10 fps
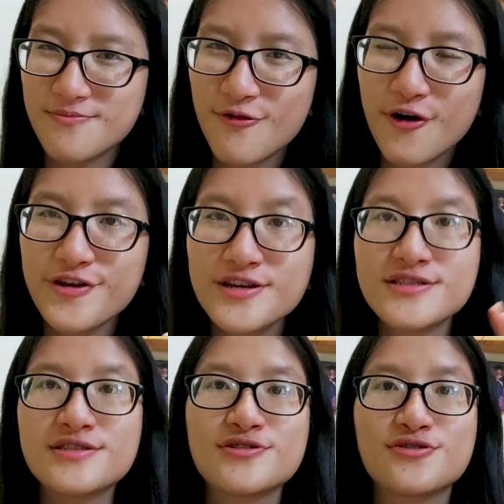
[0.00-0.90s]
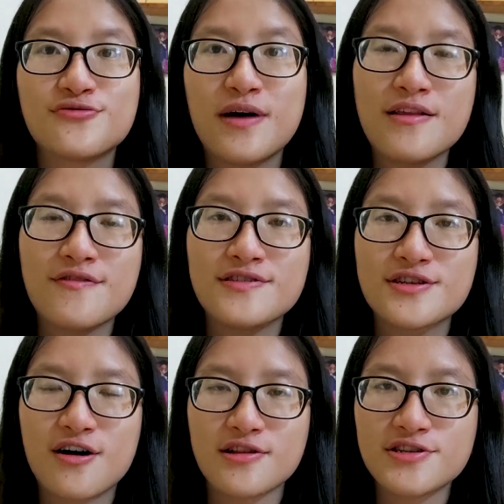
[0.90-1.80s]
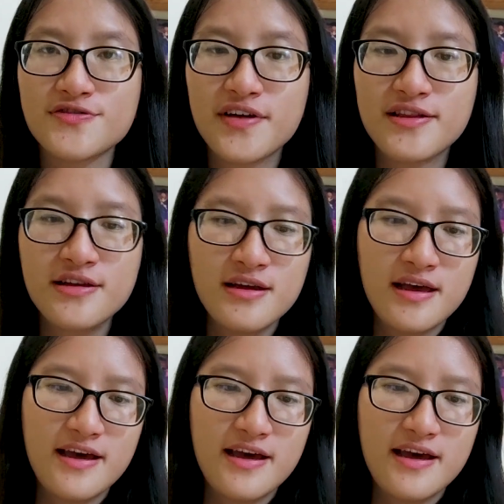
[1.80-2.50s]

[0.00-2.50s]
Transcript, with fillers: royals through one of his college friends,